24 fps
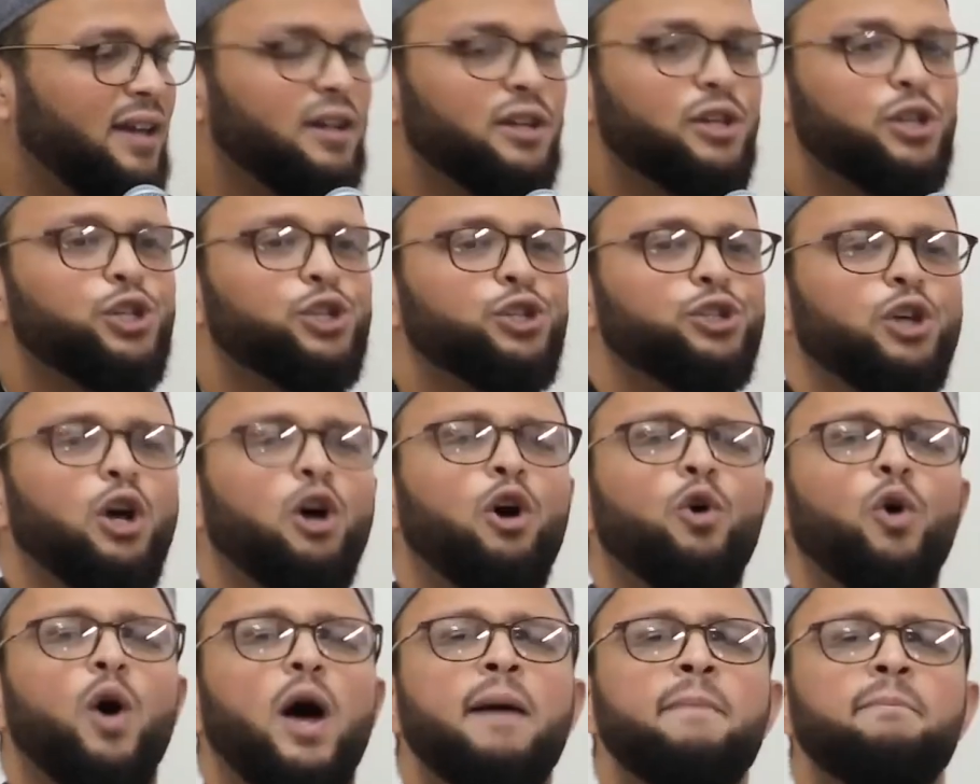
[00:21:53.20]
It is
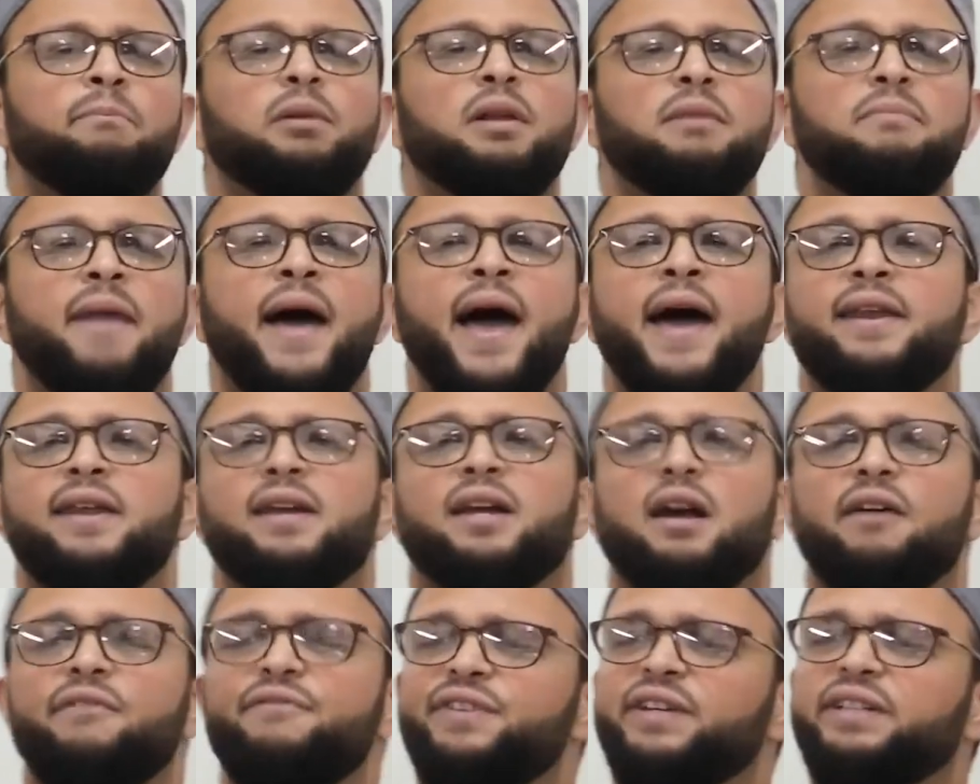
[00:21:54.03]
so
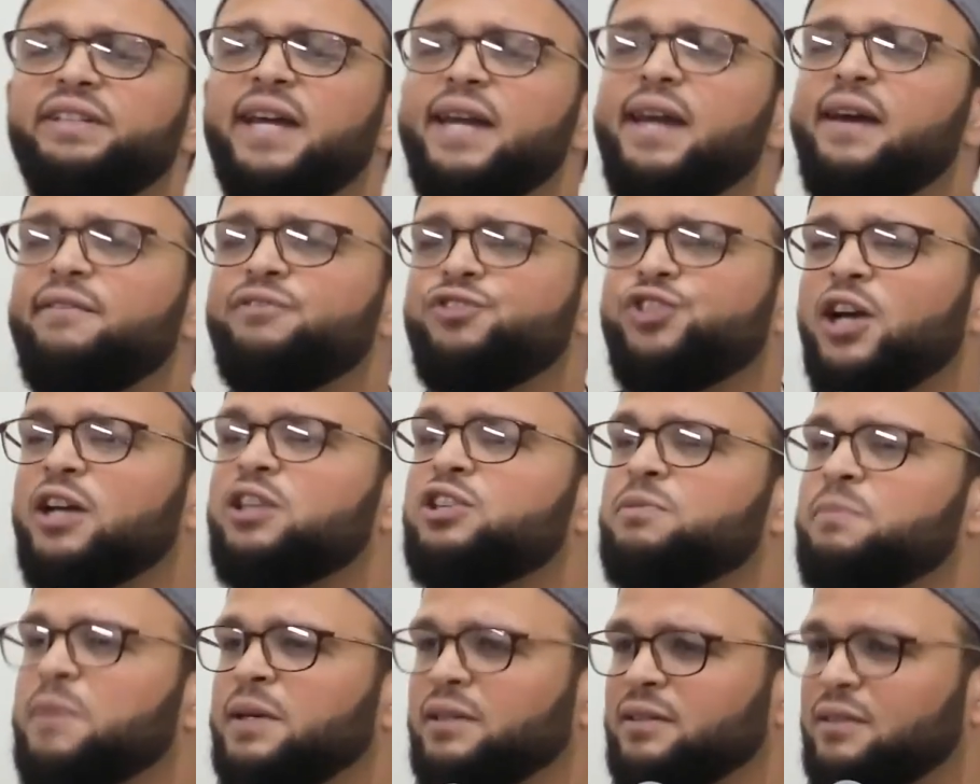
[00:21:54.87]
emblematic of the day of
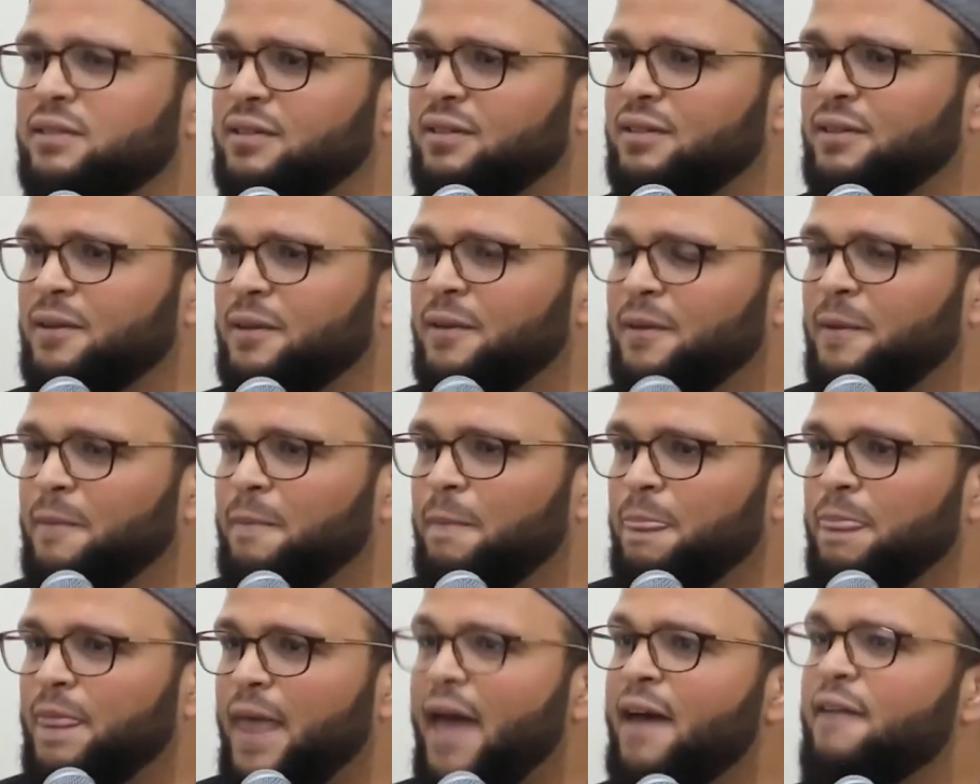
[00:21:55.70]
judgment.
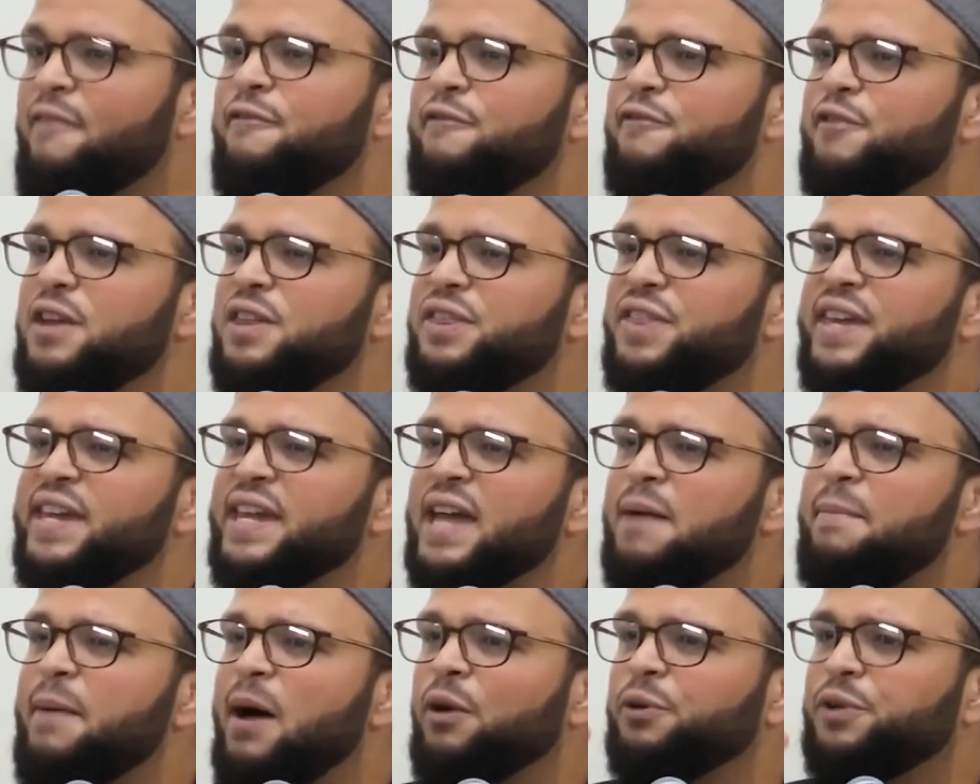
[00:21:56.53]

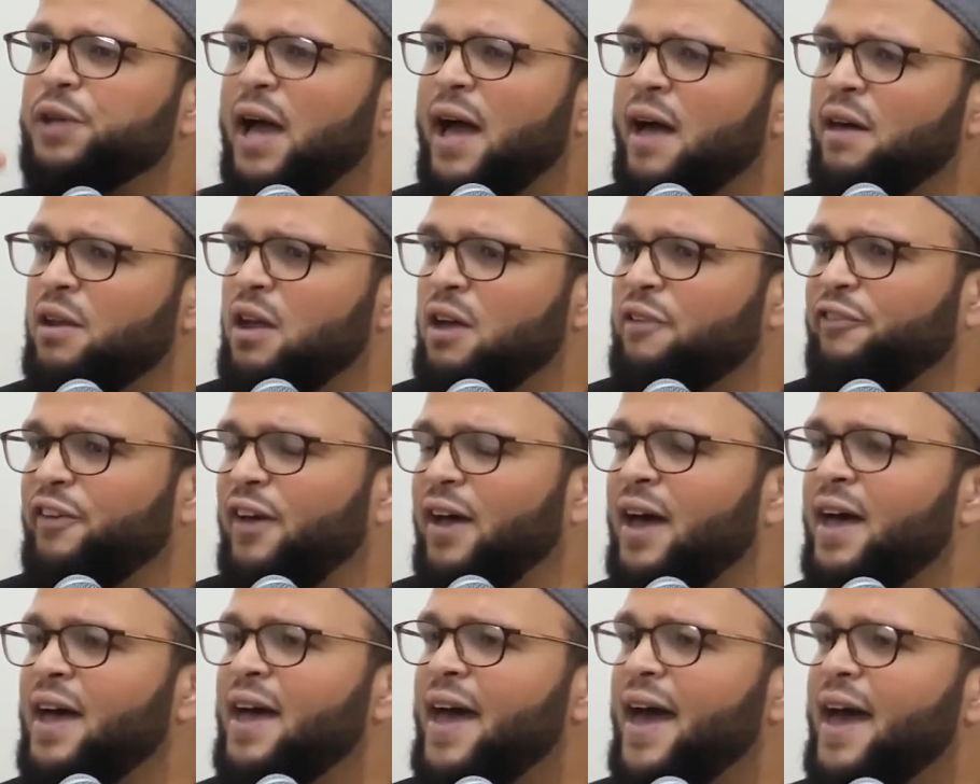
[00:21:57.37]
Everything about
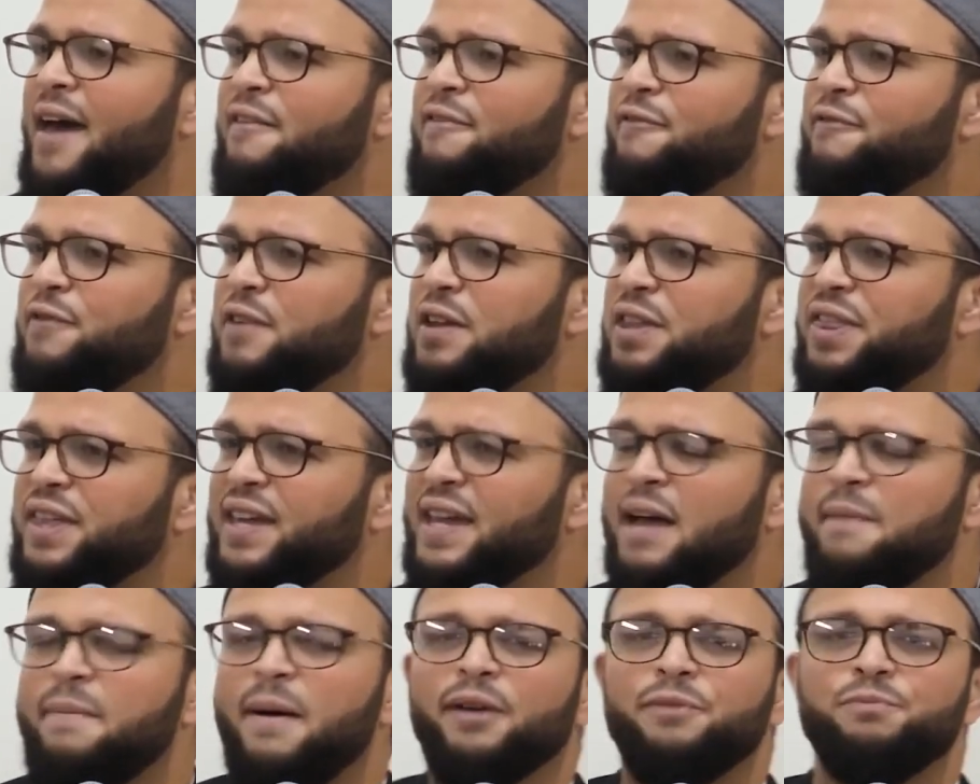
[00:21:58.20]
Arafah,
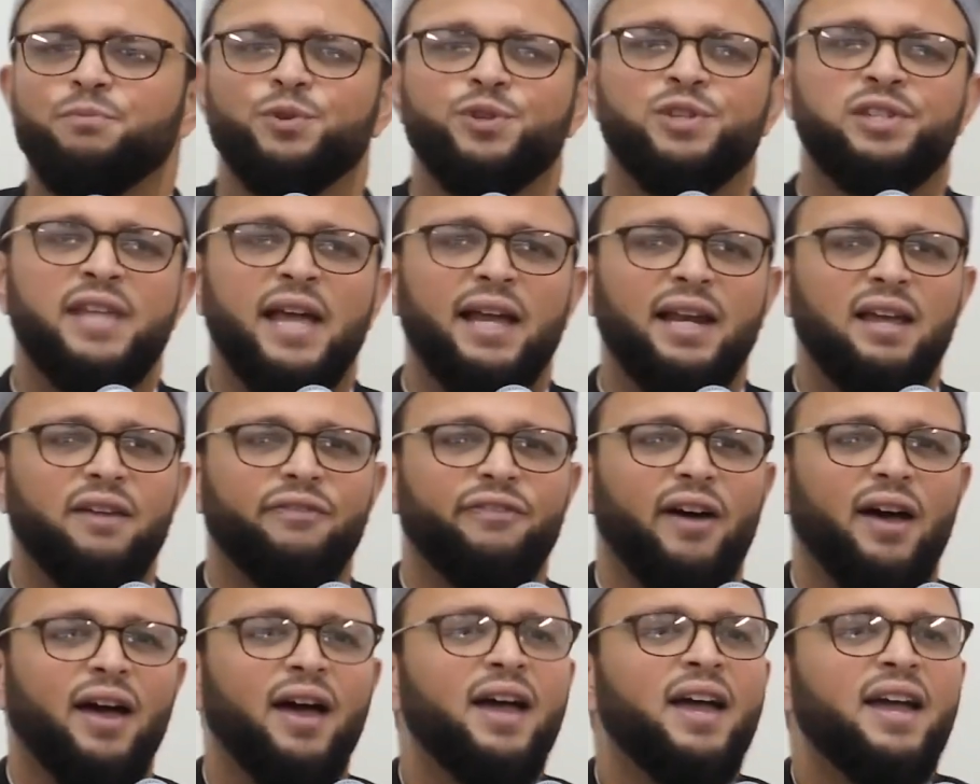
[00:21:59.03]
everything about
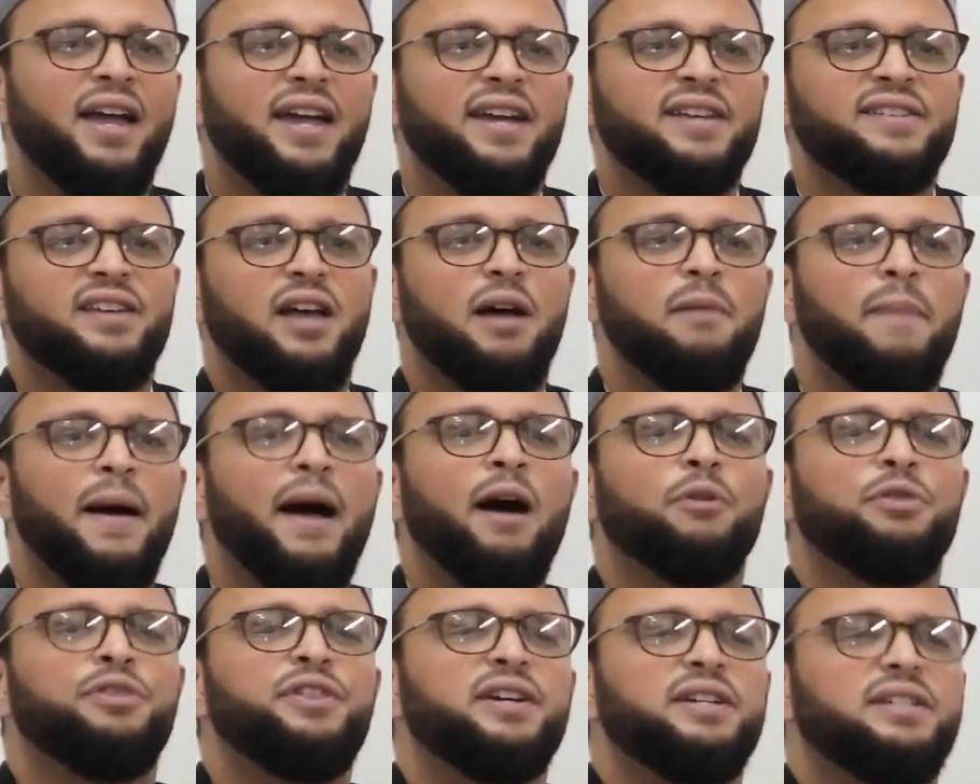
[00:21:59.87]
Muzdalifah is
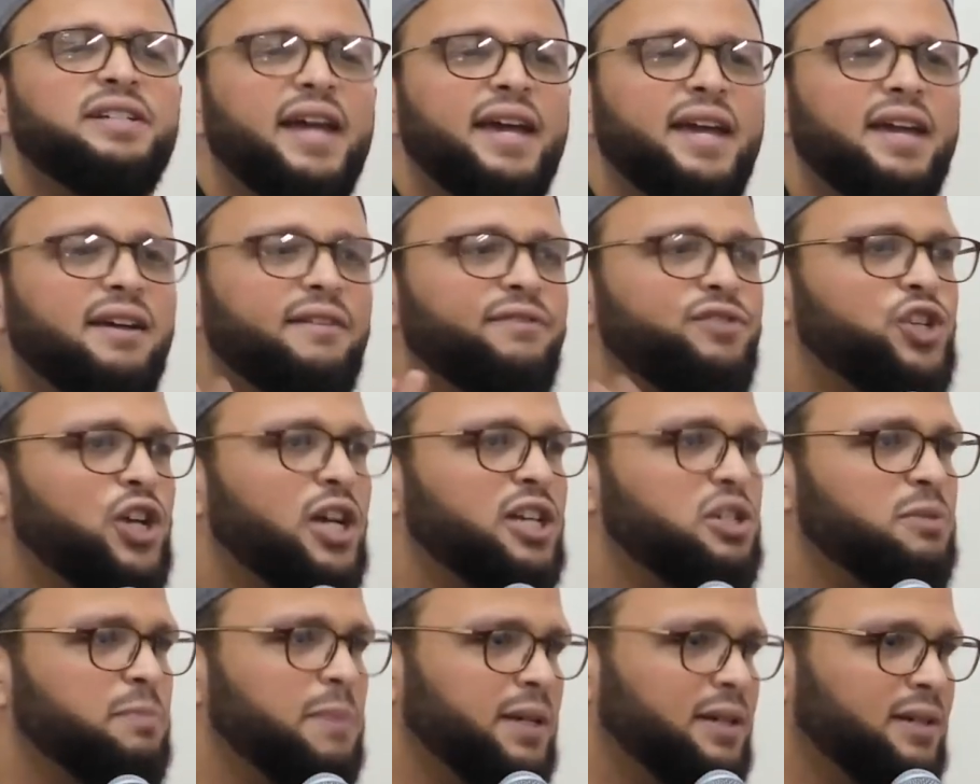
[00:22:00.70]
about the day of
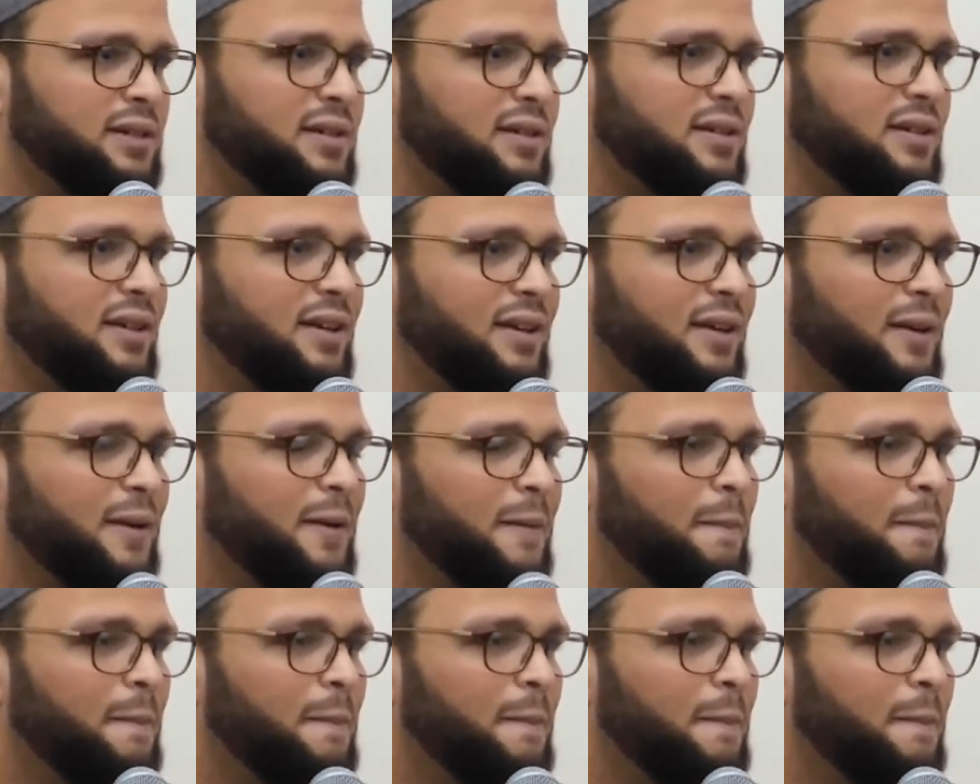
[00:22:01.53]
judgment.